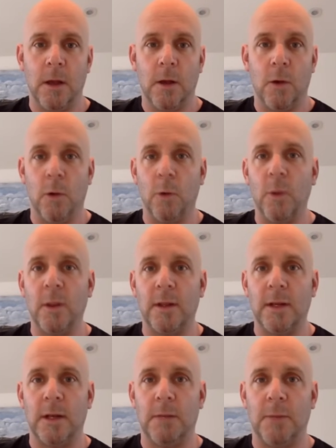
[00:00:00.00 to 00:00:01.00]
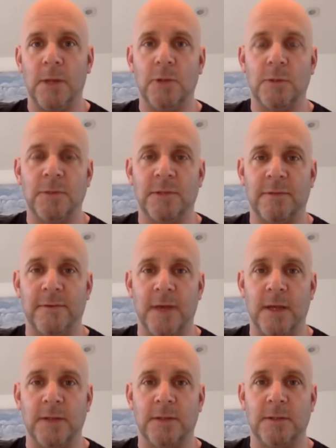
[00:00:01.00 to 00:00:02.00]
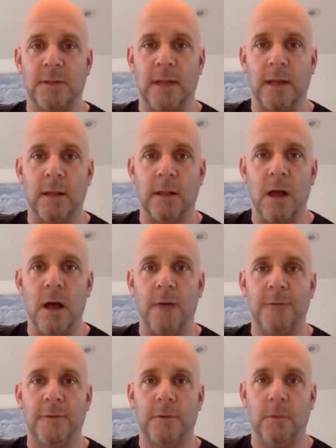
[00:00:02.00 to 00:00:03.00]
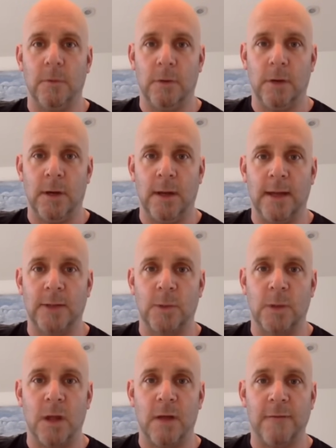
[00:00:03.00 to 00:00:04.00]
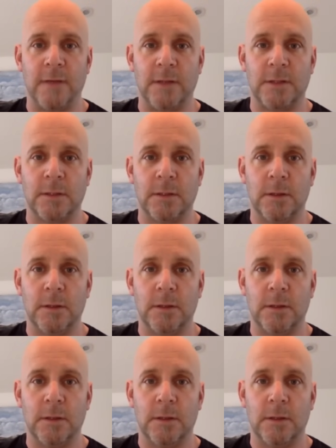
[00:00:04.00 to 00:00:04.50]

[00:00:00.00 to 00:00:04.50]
Or will a non bedroom suffice, like a loft or an actual office?